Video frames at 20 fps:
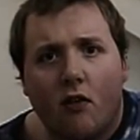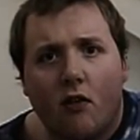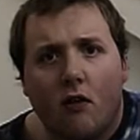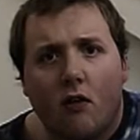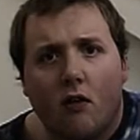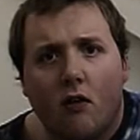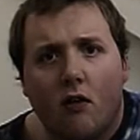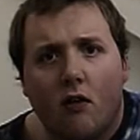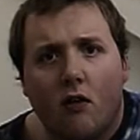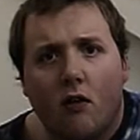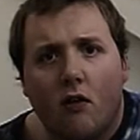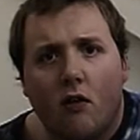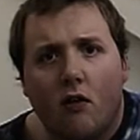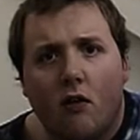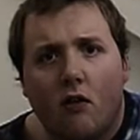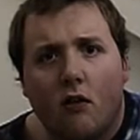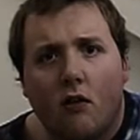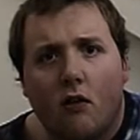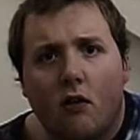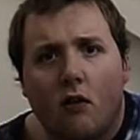
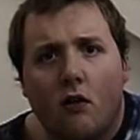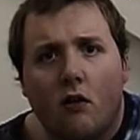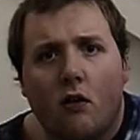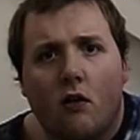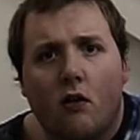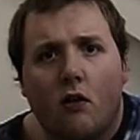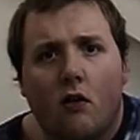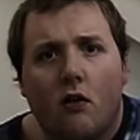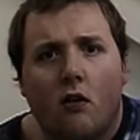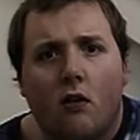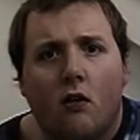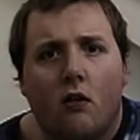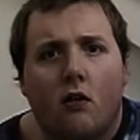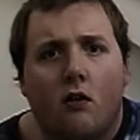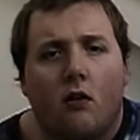[no speech]